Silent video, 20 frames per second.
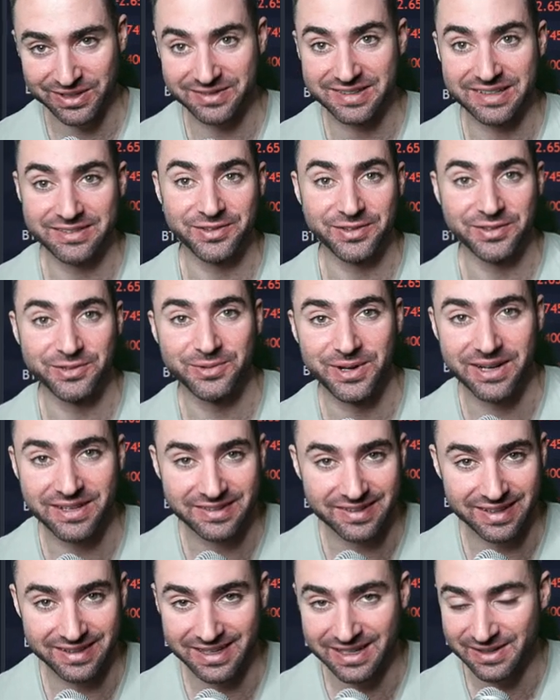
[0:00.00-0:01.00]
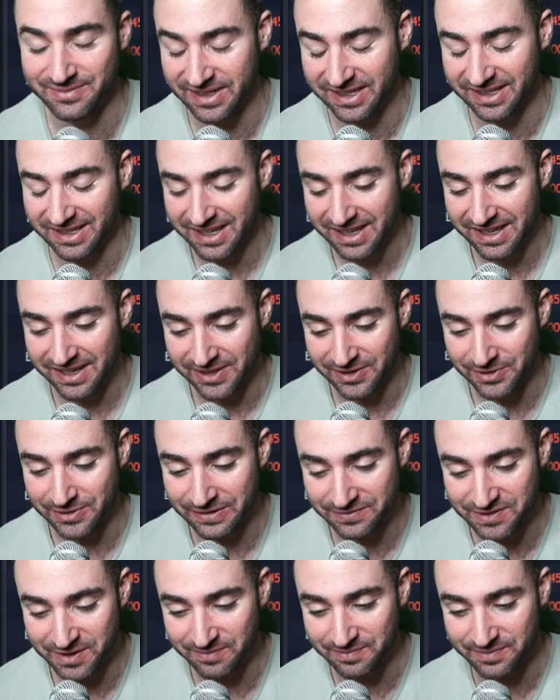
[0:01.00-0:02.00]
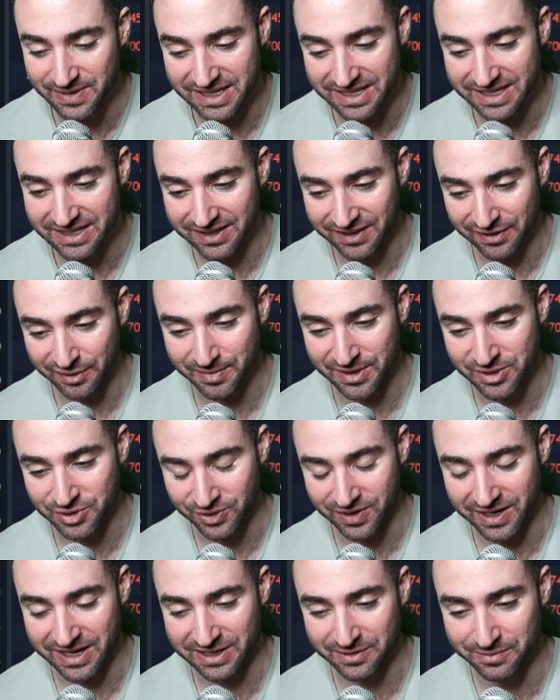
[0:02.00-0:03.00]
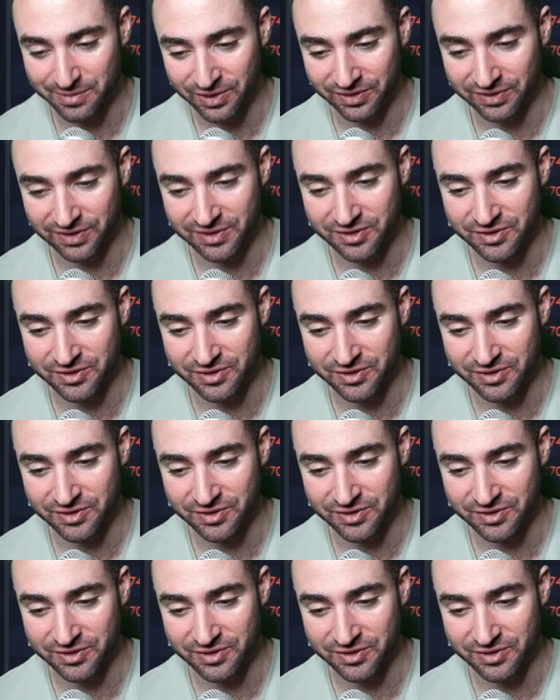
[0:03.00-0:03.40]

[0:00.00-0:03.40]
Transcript: That's also why I say that. I mean, you have to be a special kind of person